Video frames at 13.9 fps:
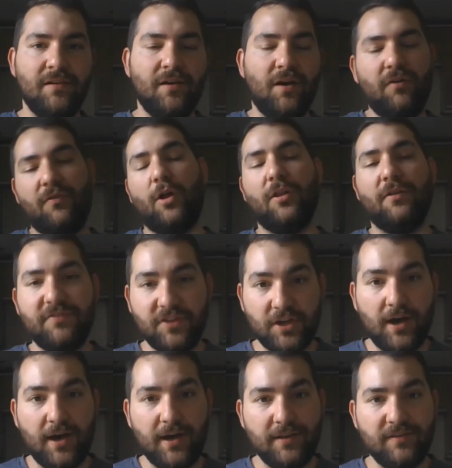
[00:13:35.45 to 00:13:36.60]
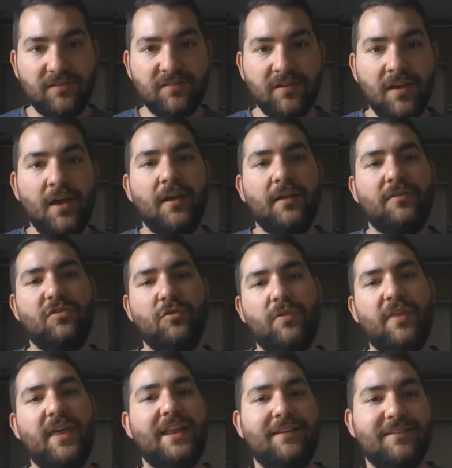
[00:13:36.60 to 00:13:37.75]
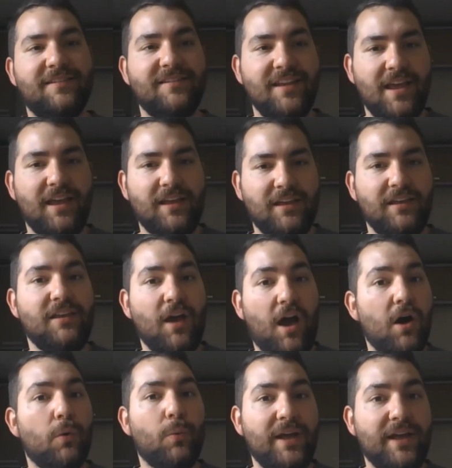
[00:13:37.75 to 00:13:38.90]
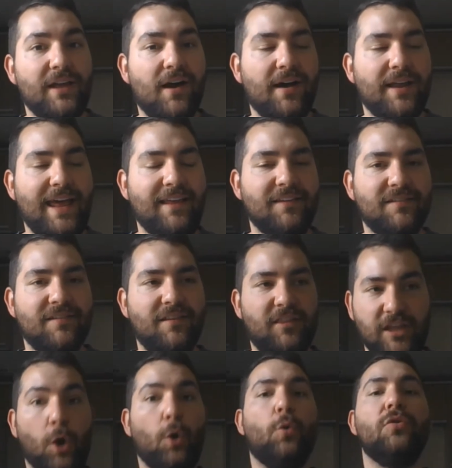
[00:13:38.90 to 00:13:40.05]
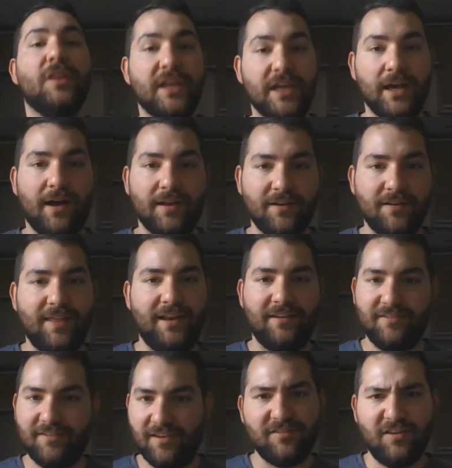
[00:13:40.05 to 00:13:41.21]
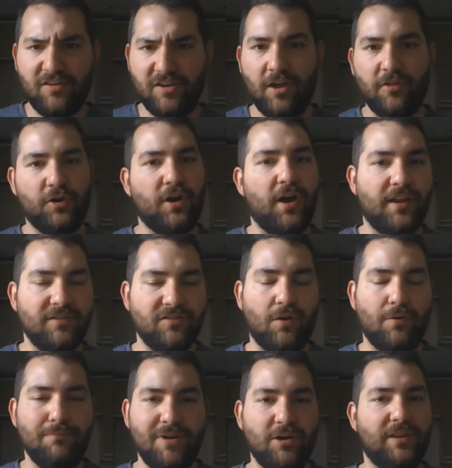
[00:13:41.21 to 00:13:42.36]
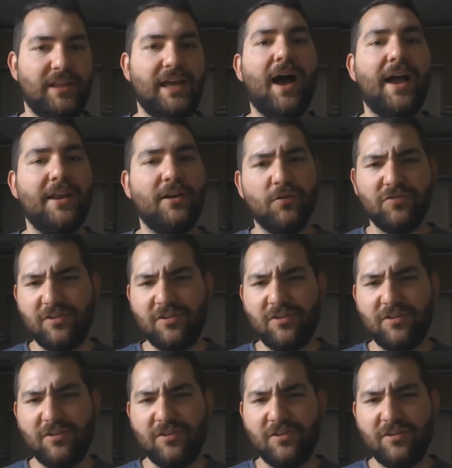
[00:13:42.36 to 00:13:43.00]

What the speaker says: of all of the gods to then seeing Yahweh God as the only God that exists, and the other gods are merely idols.